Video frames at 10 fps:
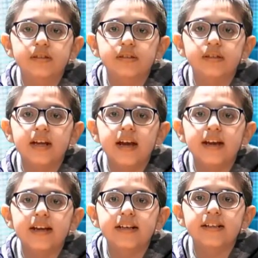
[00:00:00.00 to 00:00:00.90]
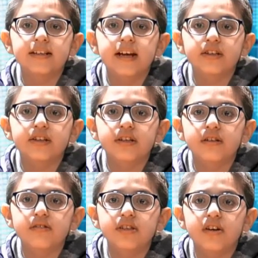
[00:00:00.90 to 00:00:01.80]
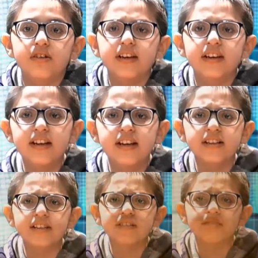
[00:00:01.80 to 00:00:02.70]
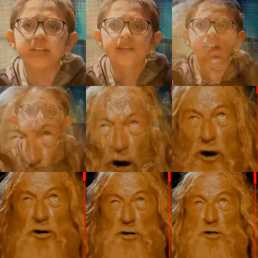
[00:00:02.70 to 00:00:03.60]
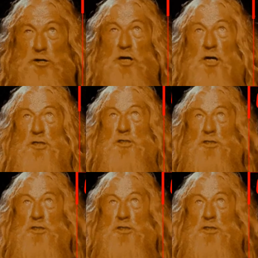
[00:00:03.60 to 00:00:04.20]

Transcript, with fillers: Today is National Tolkien Reading Day. Go